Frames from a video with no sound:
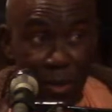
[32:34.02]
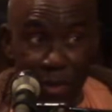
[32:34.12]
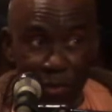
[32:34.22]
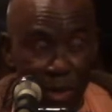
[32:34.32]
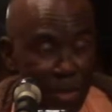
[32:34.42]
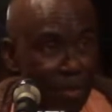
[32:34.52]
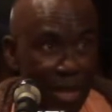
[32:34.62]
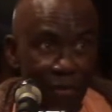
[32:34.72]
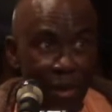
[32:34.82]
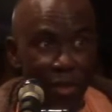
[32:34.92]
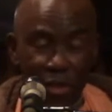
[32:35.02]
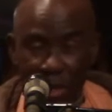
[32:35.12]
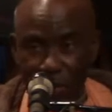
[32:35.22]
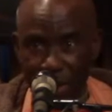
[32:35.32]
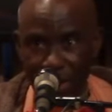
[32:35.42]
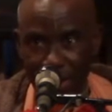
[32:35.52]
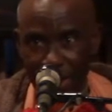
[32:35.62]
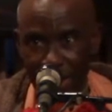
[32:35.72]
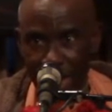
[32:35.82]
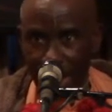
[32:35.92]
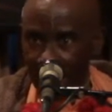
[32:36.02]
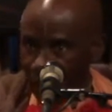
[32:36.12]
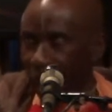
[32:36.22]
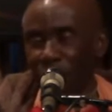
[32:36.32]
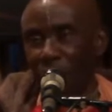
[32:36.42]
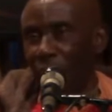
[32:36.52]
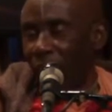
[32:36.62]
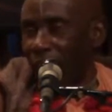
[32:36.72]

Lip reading: between himself and the jiva. And therefore,